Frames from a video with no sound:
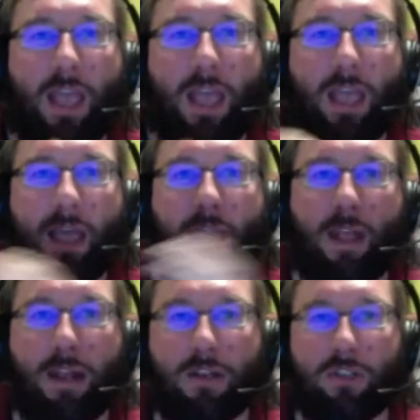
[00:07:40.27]

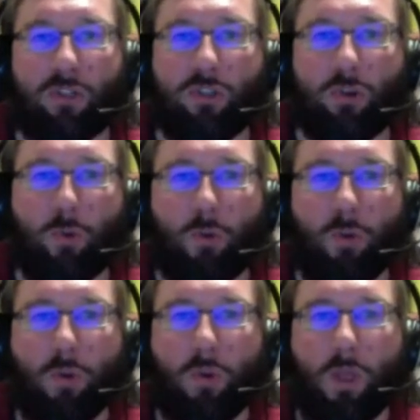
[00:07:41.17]
And
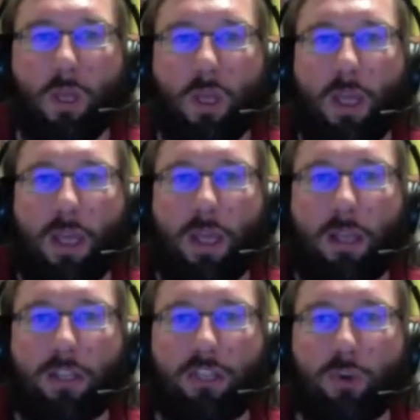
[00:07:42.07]

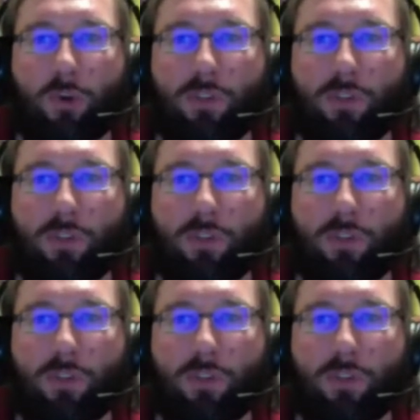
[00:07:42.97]
Swords